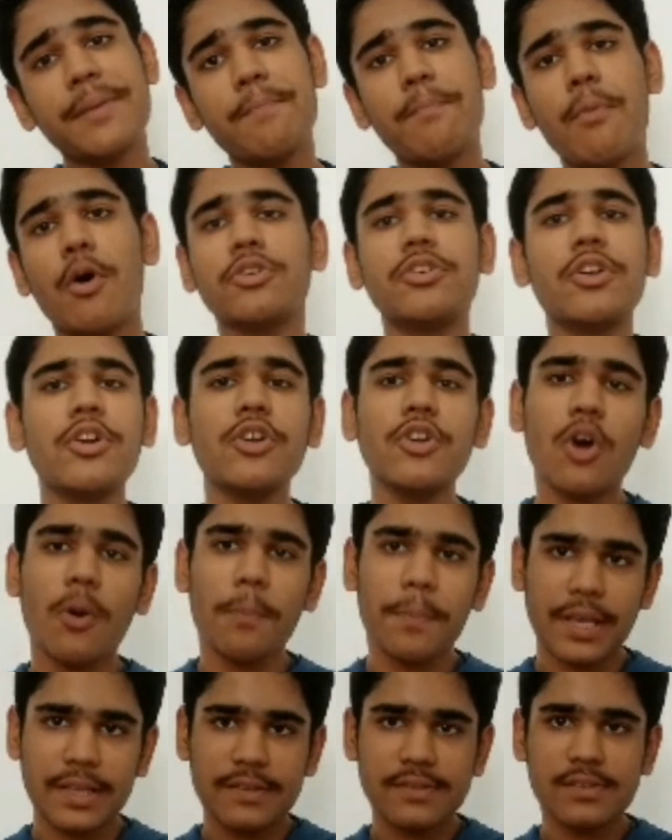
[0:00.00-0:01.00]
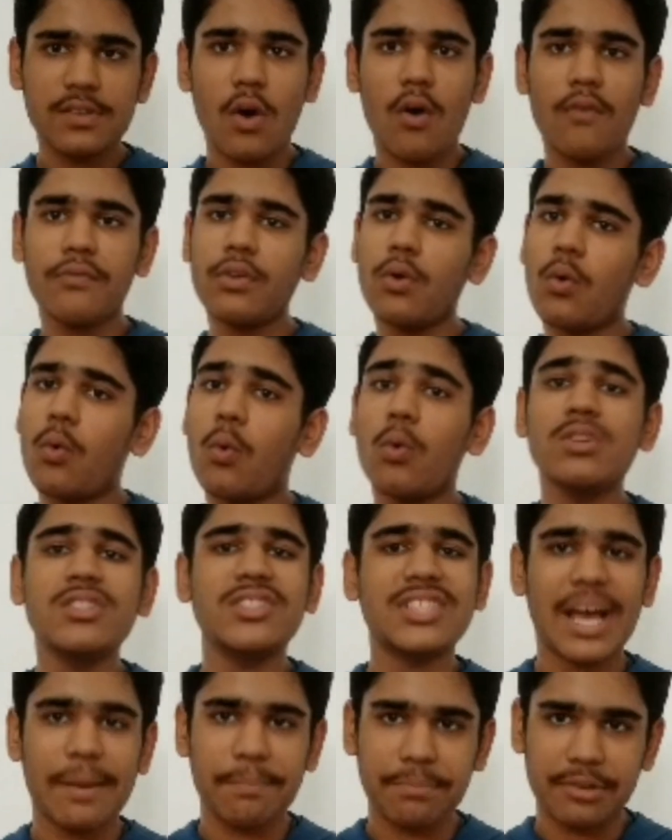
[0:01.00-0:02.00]
important topics of the whole
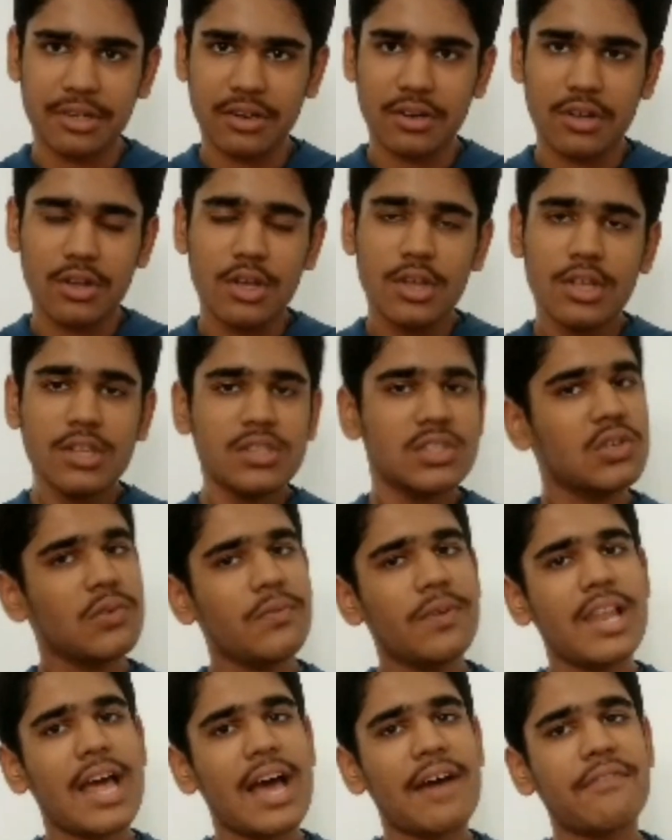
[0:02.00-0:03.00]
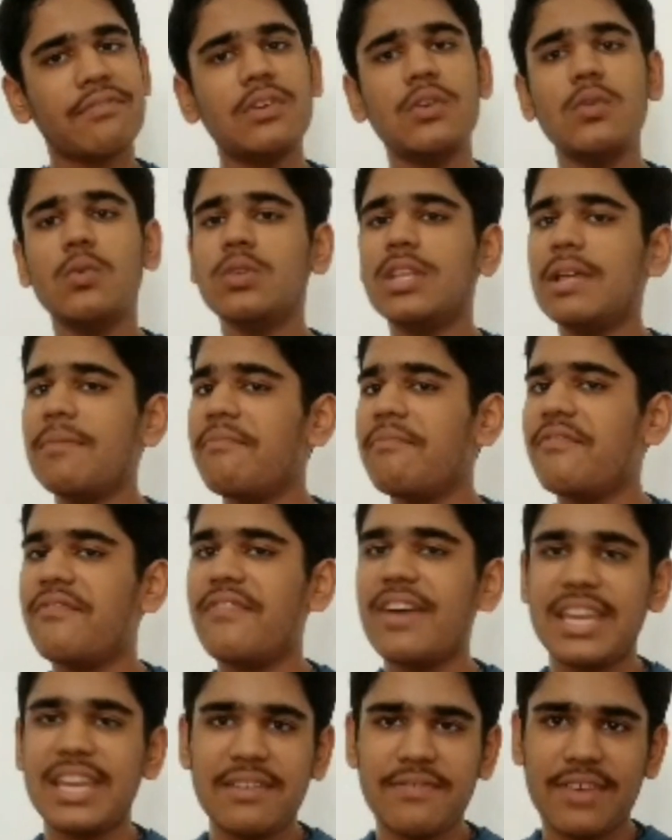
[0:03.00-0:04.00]
chapter. So you will have to know them
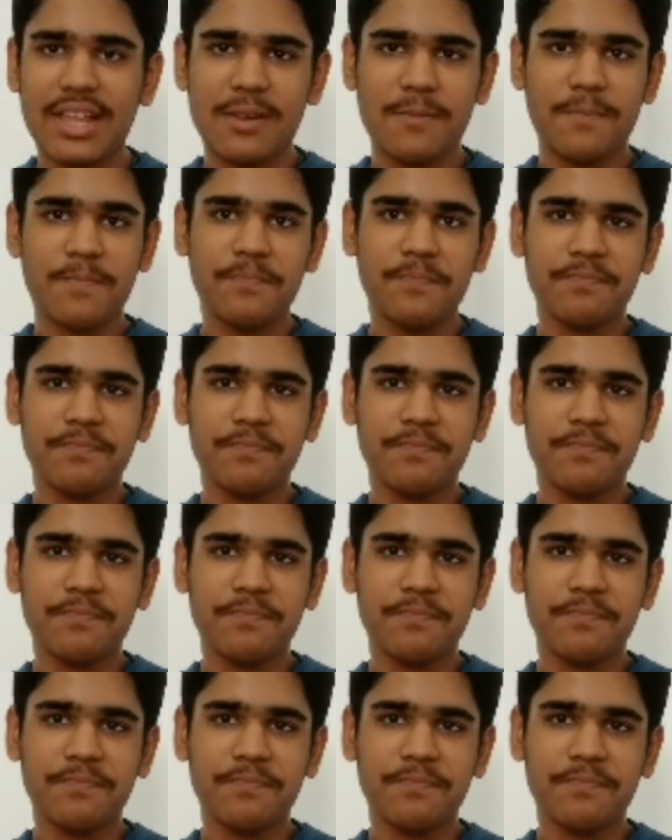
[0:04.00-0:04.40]
very well.